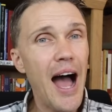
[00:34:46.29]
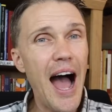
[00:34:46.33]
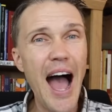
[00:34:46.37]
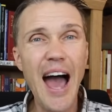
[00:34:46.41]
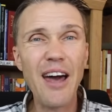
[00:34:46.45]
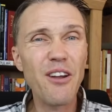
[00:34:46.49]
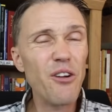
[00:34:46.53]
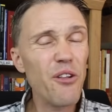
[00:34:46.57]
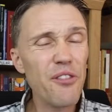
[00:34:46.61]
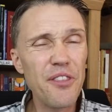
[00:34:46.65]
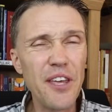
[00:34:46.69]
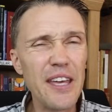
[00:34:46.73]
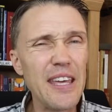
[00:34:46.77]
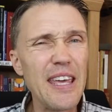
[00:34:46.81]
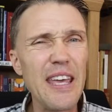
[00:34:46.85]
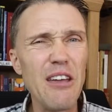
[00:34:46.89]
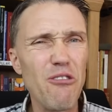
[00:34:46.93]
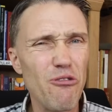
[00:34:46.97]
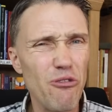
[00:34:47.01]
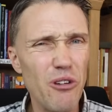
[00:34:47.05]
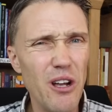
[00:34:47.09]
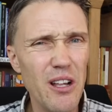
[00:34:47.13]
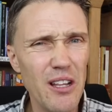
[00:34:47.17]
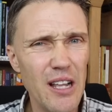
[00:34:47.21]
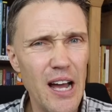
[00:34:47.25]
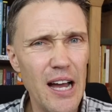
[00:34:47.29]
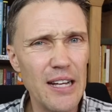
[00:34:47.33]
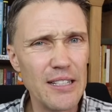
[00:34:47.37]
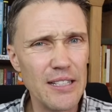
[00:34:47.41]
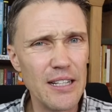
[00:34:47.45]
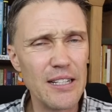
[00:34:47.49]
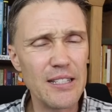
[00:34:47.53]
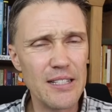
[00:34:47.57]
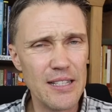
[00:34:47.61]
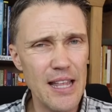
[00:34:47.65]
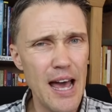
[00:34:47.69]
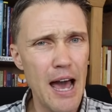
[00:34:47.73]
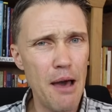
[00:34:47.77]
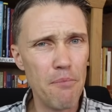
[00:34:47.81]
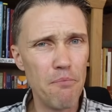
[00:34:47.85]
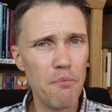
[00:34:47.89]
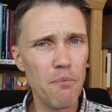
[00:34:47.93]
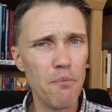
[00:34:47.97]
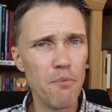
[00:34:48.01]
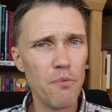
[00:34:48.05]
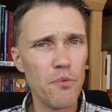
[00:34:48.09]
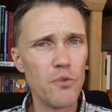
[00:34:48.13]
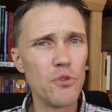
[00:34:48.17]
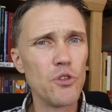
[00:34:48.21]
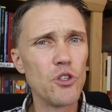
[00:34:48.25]
I don't think he realizes that
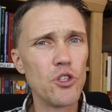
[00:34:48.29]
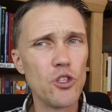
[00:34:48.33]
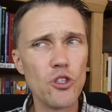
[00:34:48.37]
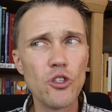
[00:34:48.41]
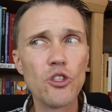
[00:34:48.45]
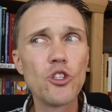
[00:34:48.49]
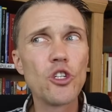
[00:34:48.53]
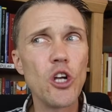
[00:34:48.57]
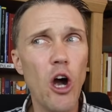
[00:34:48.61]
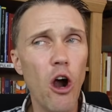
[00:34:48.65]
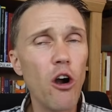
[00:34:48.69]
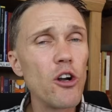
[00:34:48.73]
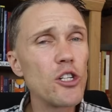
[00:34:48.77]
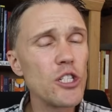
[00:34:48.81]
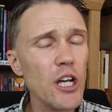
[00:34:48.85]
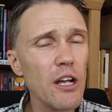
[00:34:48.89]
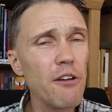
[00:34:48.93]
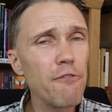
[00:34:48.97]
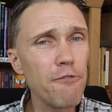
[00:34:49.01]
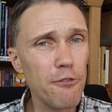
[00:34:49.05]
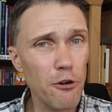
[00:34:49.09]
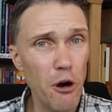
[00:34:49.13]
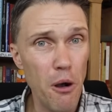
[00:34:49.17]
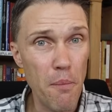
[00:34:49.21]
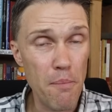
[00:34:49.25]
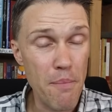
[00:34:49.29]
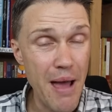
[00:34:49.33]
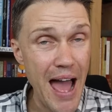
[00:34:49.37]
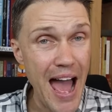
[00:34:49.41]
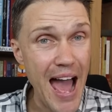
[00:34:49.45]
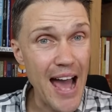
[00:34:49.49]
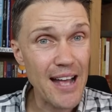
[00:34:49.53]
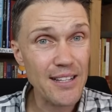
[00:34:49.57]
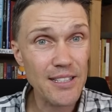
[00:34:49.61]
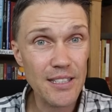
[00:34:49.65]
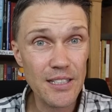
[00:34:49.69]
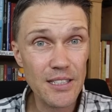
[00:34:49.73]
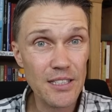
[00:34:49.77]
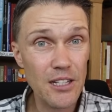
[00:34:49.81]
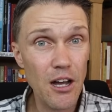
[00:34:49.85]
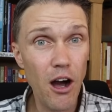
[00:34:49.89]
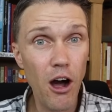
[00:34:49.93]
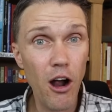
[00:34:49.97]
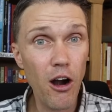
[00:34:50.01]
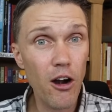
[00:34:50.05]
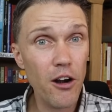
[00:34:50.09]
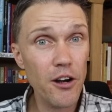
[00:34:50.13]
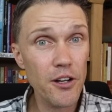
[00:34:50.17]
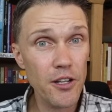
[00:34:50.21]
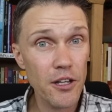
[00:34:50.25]
charging for a mass
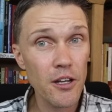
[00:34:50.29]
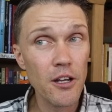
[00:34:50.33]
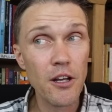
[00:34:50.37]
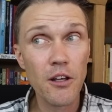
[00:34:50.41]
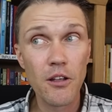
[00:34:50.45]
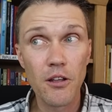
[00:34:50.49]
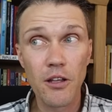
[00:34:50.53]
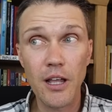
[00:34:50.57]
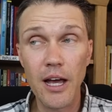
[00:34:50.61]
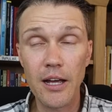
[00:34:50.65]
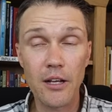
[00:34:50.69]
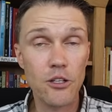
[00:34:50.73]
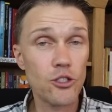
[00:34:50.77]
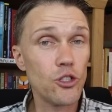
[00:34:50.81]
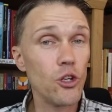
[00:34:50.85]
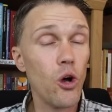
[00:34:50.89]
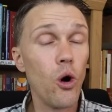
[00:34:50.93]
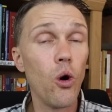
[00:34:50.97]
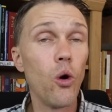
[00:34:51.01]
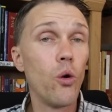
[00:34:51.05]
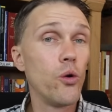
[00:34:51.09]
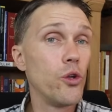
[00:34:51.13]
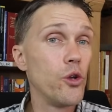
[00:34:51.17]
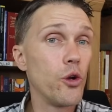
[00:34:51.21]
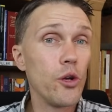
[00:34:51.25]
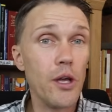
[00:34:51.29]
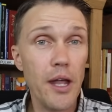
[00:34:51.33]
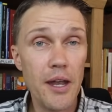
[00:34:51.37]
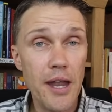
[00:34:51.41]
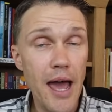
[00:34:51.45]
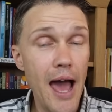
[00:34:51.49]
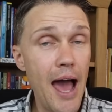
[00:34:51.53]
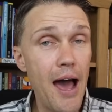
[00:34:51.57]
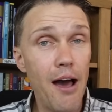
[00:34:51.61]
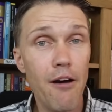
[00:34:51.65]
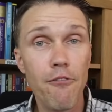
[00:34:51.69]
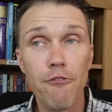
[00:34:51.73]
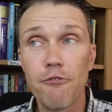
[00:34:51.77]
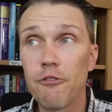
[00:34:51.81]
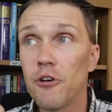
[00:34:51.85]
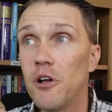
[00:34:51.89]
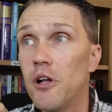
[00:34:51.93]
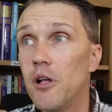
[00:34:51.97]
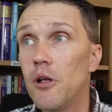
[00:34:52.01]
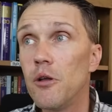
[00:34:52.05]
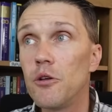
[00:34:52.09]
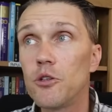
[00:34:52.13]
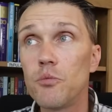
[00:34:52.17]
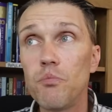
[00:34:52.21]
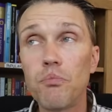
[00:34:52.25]
card, like so you can have
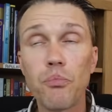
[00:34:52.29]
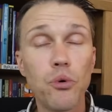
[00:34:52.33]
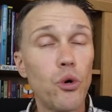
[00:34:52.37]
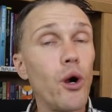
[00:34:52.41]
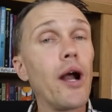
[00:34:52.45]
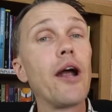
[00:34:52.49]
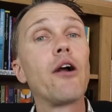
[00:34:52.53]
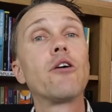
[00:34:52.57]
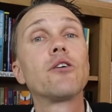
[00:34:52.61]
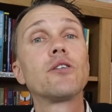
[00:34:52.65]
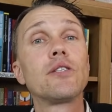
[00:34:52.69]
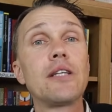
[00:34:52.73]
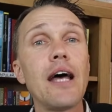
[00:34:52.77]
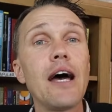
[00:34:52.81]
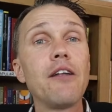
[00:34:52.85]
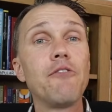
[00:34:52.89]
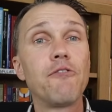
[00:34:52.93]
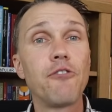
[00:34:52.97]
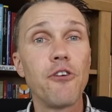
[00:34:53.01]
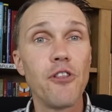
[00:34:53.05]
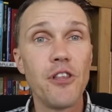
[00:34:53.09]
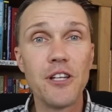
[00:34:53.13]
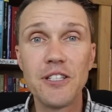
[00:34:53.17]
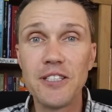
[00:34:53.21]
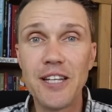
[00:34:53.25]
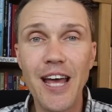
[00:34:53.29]
prayer said for the